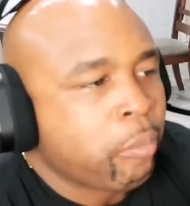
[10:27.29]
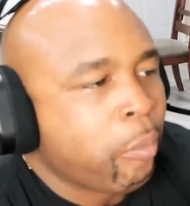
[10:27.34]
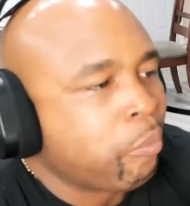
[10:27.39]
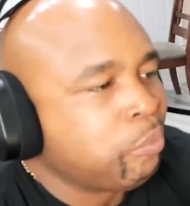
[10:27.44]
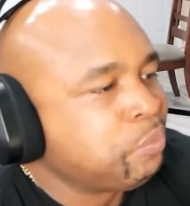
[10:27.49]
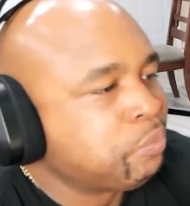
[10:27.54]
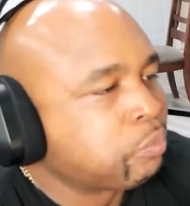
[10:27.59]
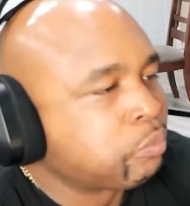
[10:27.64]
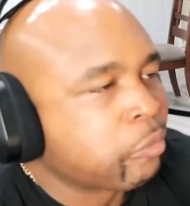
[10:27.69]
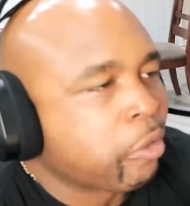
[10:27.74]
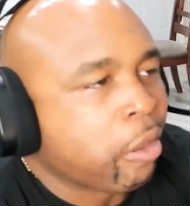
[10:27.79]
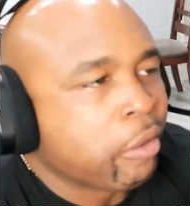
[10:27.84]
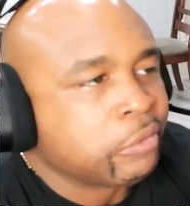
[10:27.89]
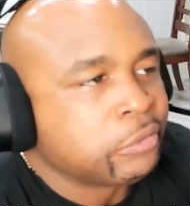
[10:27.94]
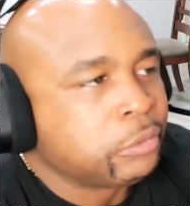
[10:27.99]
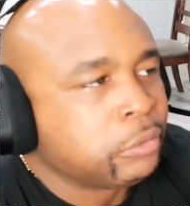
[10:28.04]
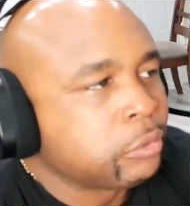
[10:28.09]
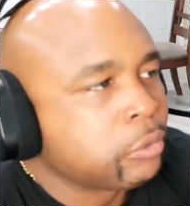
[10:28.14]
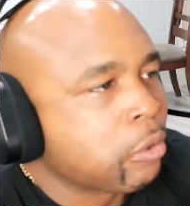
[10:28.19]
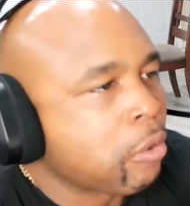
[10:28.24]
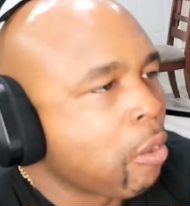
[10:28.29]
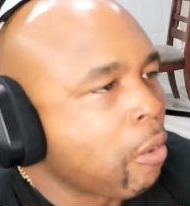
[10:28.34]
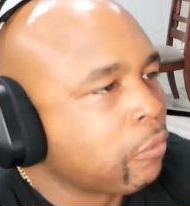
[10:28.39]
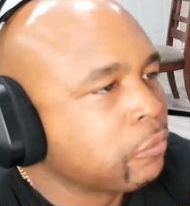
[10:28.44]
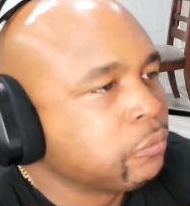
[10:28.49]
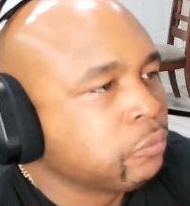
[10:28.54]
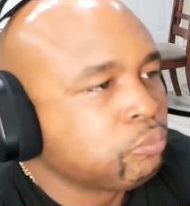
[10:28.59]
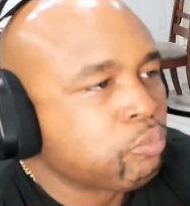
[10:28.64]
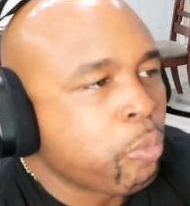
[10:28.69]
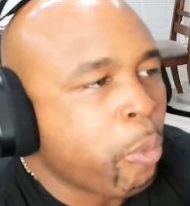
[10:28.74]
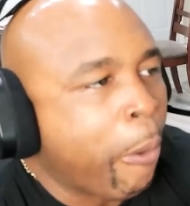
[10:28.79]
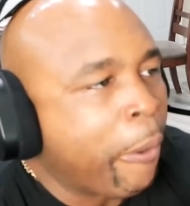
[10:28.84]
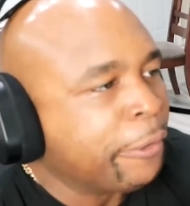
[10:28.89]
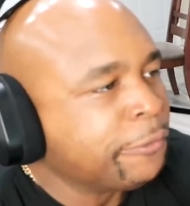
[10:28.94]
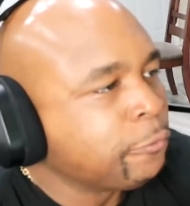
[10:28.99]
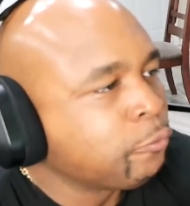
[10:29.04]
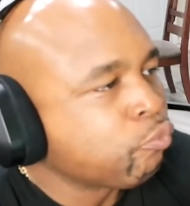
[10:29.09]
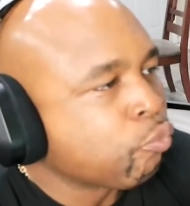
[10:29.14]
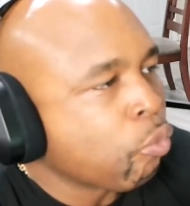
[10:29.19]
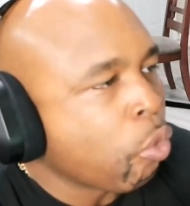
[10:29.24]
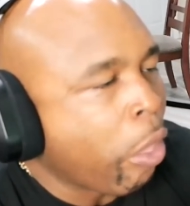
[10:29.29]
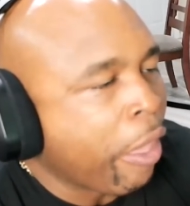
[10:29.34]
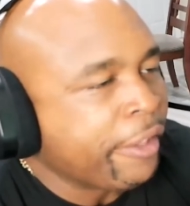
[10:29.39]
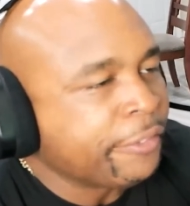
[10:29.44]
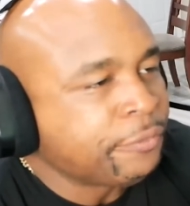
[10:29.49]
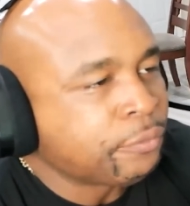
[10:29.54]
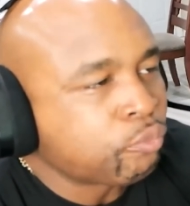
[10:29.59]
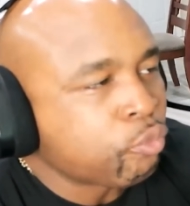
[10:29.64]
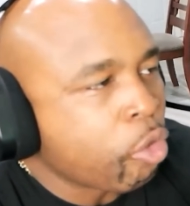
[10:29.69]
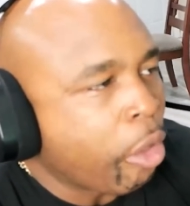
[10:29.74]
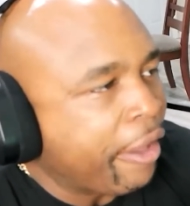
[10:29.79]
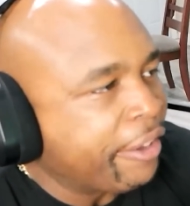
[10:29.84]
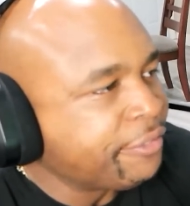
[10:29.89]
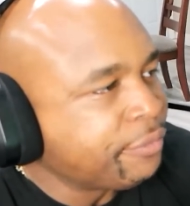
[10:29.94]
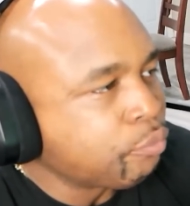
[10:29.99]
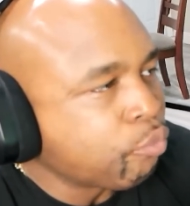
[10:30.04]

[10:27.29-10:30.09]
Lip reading: I've said to myself, this